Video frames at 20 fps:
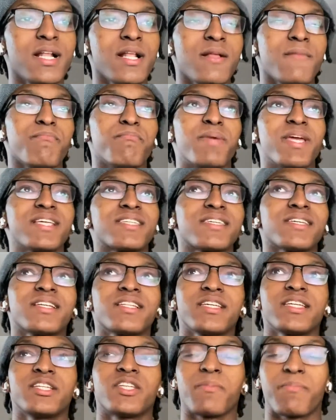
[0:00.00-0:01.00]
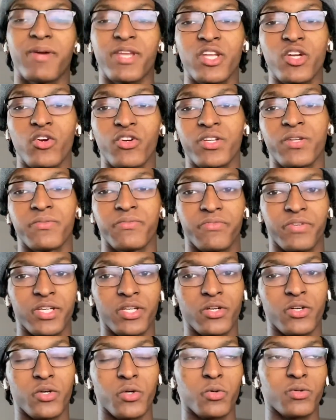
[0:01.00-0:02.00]
basically depending on your
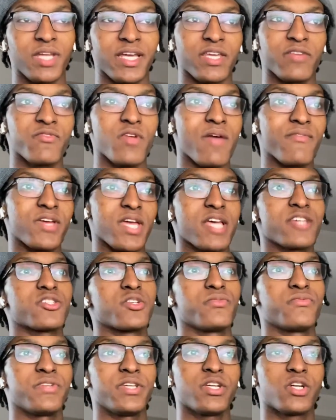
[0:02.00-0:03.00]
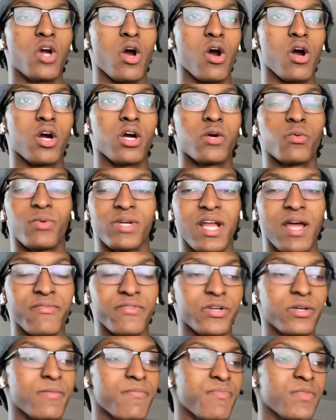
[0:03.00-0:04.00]
vehicle, like if you have an SUV car or
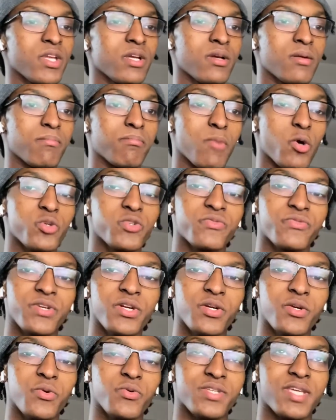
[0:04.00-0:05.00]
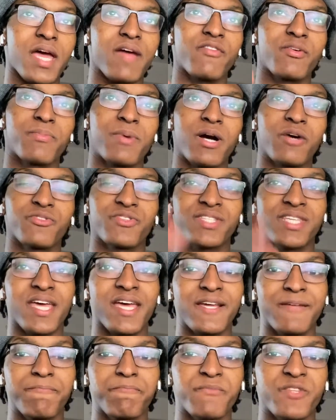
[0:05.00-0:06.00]
whatever, most vehicles have about
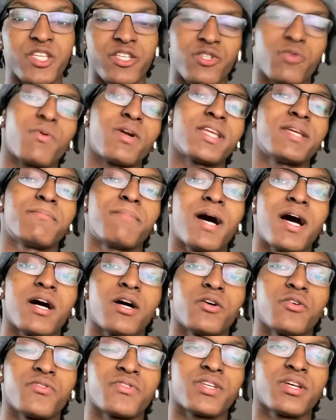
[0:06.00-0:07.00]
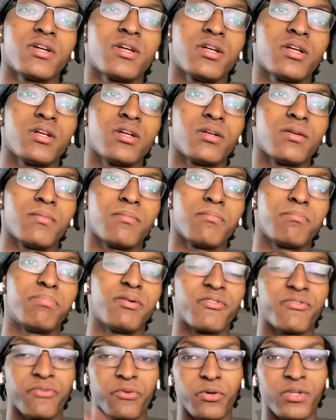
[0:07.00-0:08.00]
10 to 20 miles
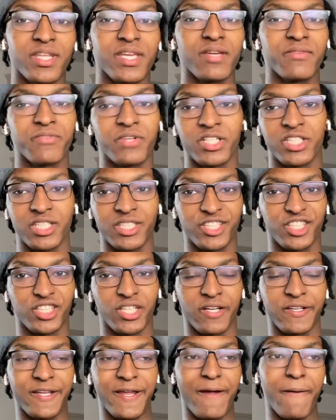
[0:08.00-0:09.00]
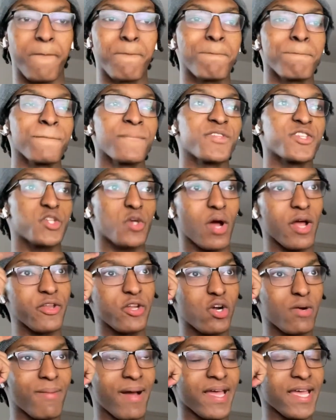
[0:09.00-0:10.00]
before they eventually shut down. So I knew
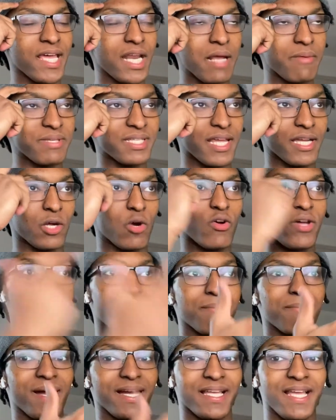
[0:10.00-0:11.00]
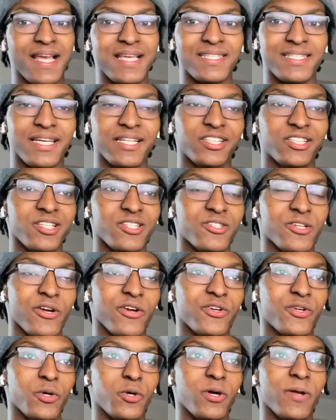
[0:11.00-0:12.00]
in my head, I was like, okay, my gas light just
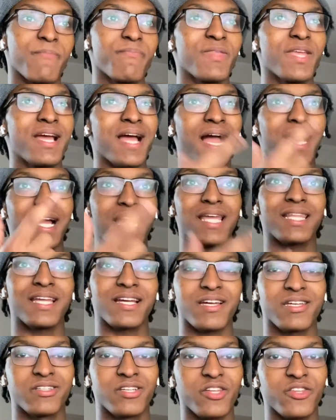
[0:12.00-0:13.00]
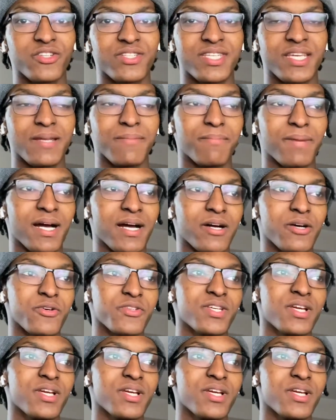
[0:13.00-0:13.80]
turned on. I got like another 10 miles